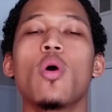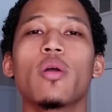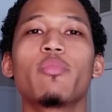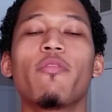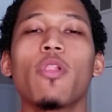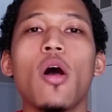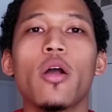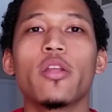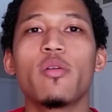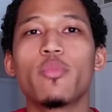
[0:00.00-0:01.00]
Welcome to
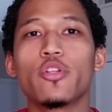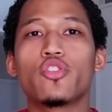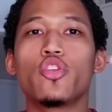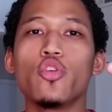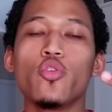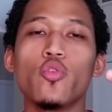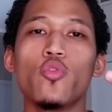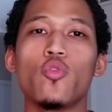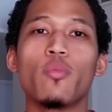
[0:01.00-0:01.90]
vlog number 2.